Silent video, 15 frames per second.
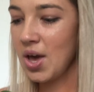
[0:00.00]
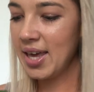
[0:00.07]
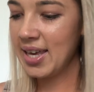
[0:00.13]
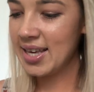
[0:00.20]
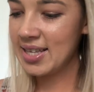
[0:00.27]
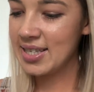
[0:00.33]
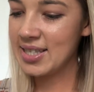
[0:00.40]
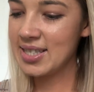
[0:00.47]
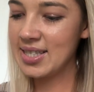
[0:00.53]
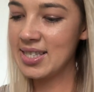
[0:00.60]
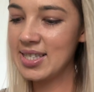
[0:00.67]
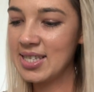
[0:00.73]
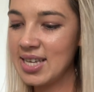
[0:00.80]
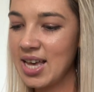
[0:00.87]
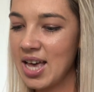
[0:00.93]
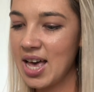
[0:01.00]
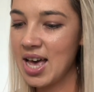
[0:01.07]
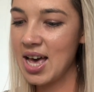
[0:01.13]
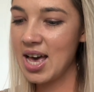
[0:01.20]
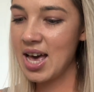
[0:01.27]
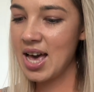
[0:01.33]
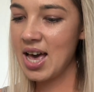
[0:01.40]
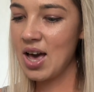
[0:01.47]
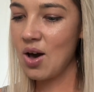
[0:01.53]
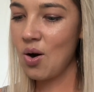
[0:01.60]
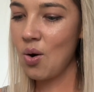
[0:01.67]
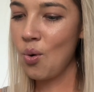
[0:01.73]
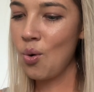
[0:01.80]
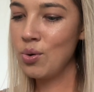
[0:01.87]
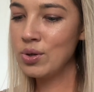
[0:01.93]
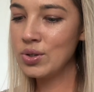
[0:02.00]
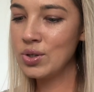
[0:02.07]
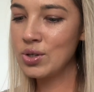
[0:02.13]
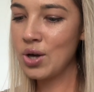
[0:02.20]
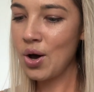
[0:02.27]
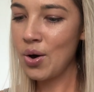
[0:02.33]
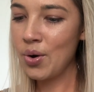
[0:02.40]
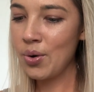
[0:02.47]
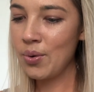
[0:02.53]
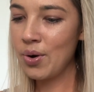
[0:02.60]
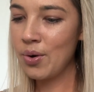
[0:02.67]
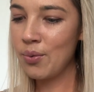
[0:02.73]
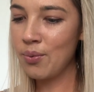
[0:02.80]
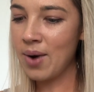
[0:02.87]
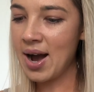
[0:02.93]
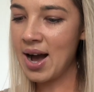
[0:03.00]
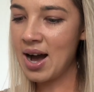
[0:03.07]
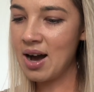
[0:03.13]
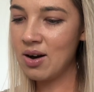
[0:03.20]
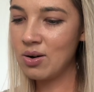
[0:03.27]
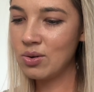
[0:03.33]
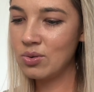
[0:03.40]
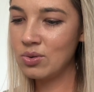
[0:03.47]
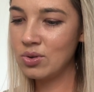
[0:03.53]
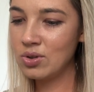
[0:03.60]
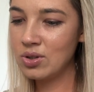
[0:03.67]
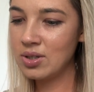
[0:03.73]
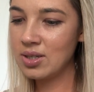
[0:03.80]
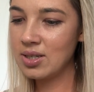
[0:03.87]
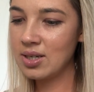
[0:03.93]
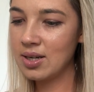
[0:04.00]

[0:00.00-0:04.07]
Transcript: is also around